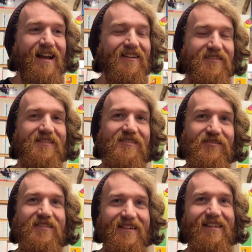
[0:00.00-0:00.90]
Actually,
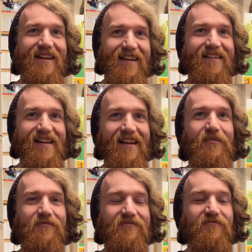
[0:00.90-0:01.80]
Susan, yeah,
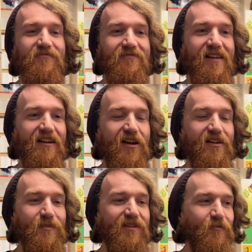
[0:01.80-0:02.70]
and
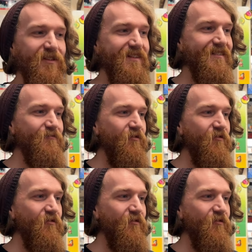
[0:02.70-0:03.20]
Cotterpin were the robots.